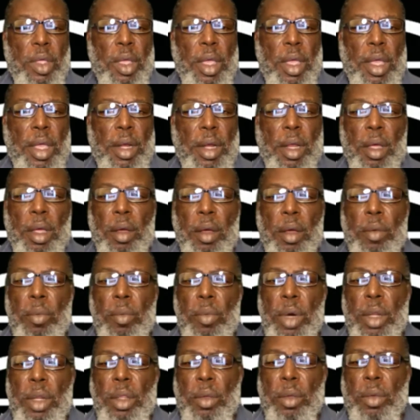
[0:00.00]
And
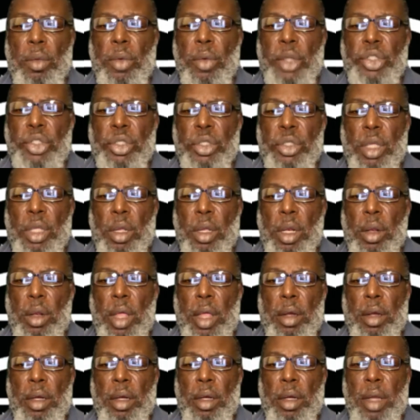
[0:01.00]
one of the questions
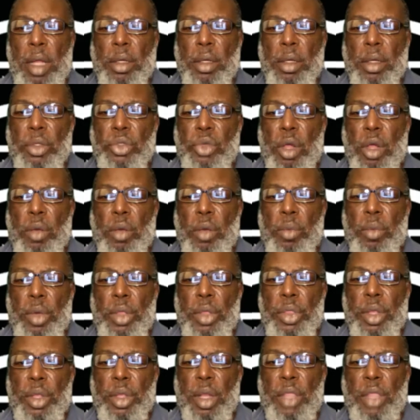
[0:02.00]
I'd like to start
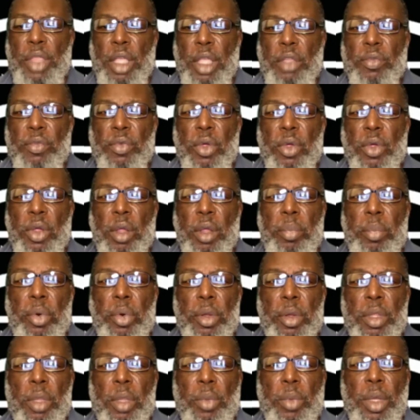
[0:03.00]
with, and I think it's very
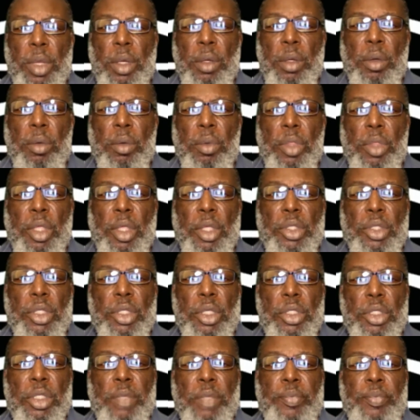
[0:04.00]
important that we do this,
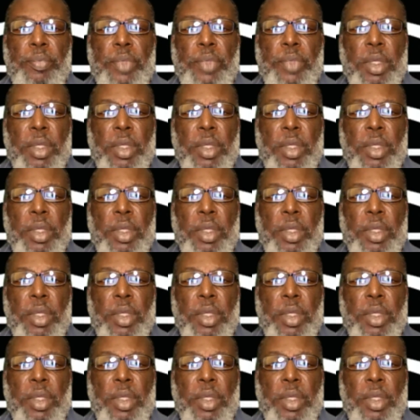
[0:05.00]
is